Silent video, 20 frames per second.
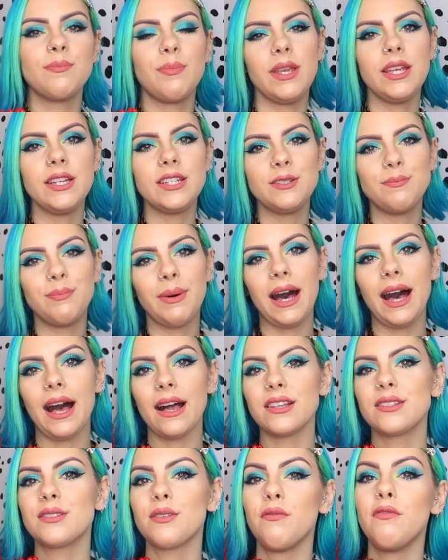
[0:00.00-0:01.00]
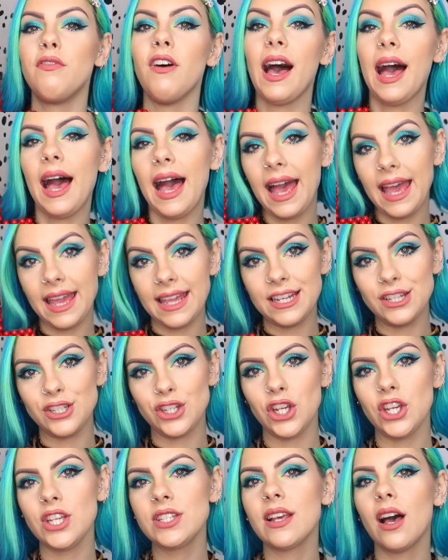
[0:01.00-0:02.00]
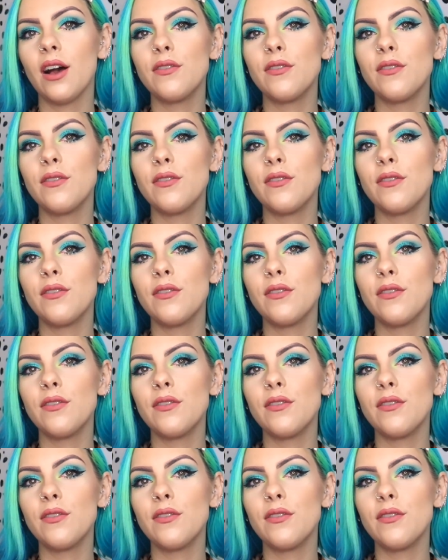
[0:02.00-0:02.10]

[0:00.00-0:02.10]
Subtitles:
beaded bags for ages.